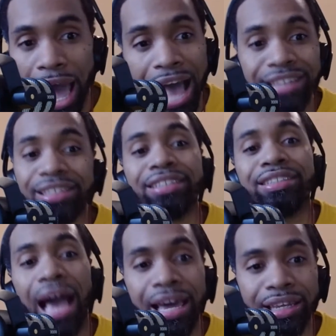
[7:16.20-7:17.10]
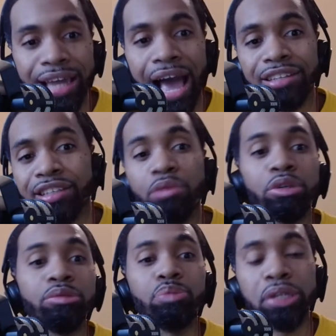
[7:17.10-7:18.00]
as excited as they
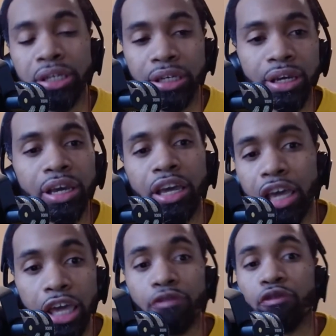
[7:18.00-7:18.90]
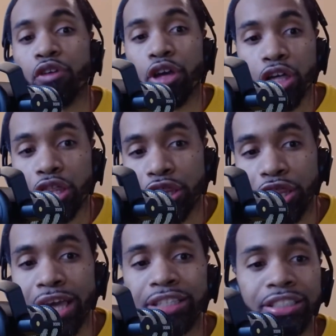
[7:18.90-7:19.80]
would be if
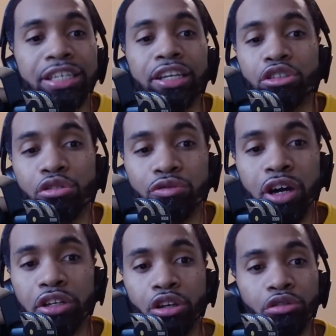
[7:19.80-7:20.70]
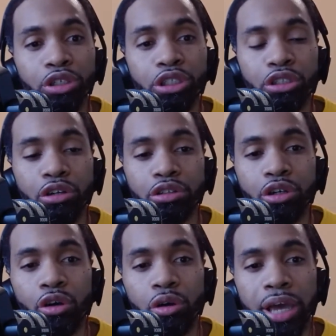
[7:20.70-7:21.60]
they see that you've done your
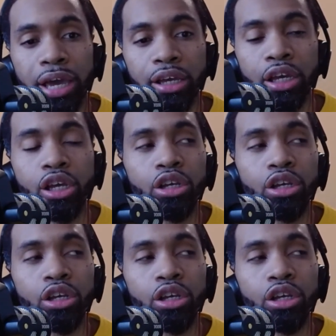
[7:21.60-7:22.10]
research. Okay.